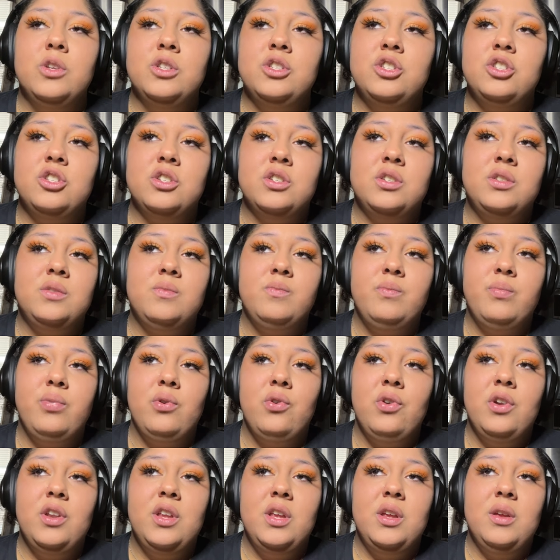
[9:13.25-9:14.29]
was just
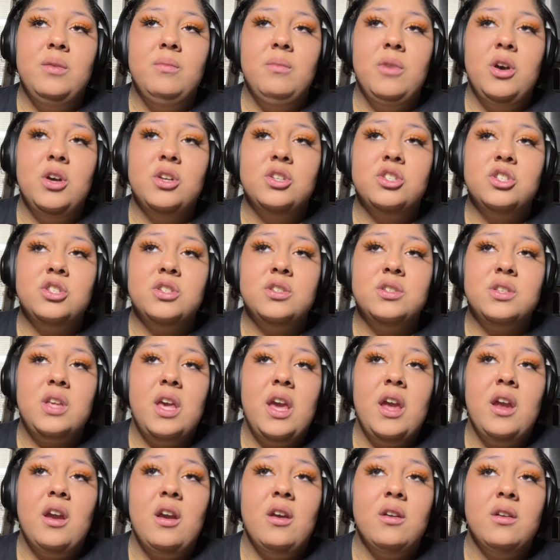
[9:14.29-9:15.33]
pretty much
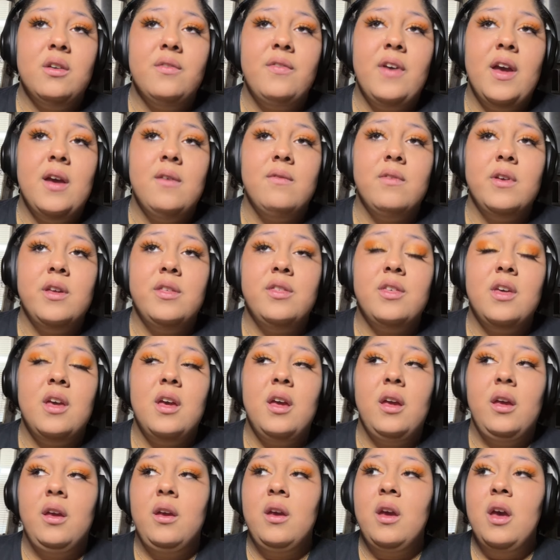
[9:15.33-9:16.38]
scared of
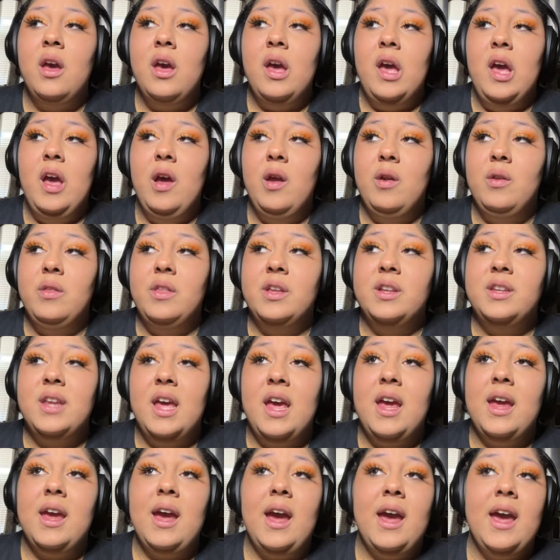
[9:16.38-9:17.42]
everything and the
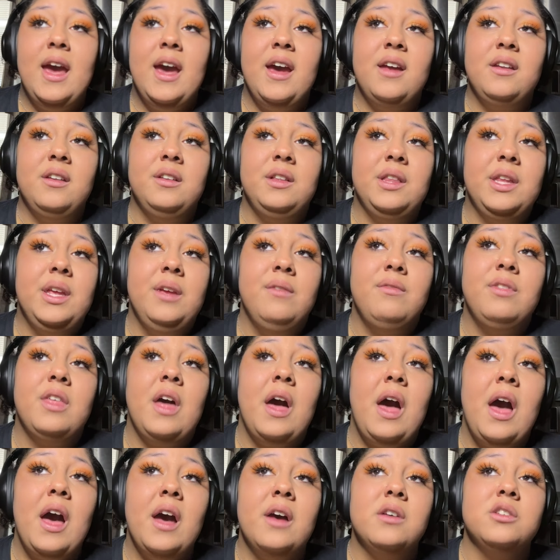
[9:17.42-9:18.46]
day I had to leave
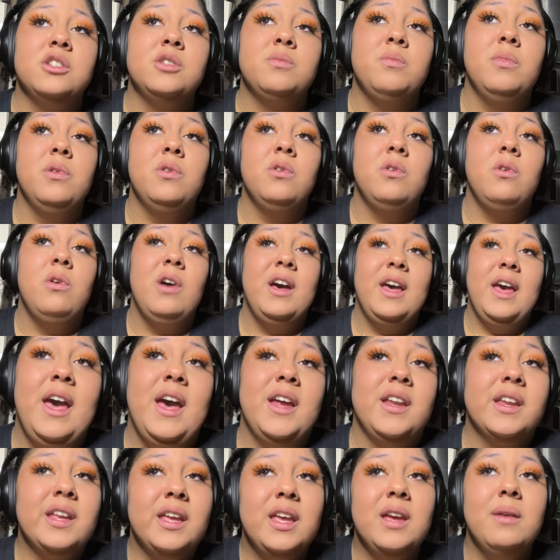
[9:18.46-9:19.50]
the hospital, I
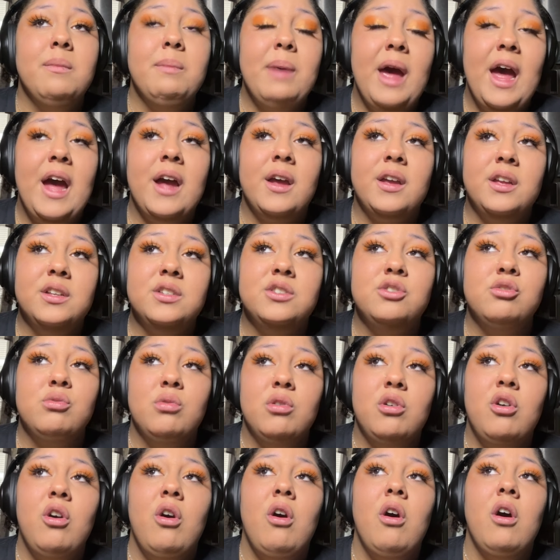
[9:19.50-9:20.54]
had to get back
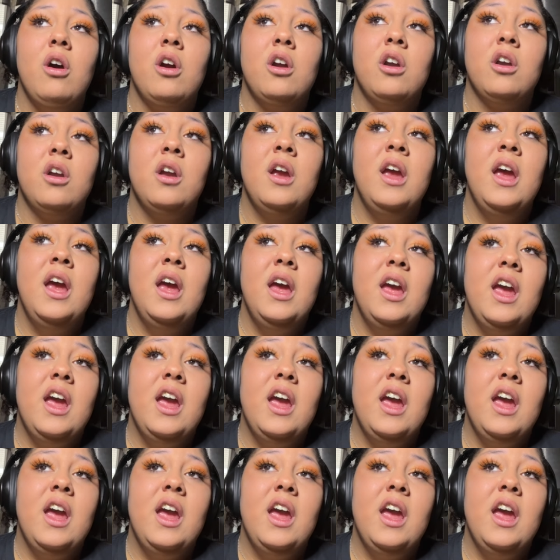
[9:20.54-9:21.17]
into a car.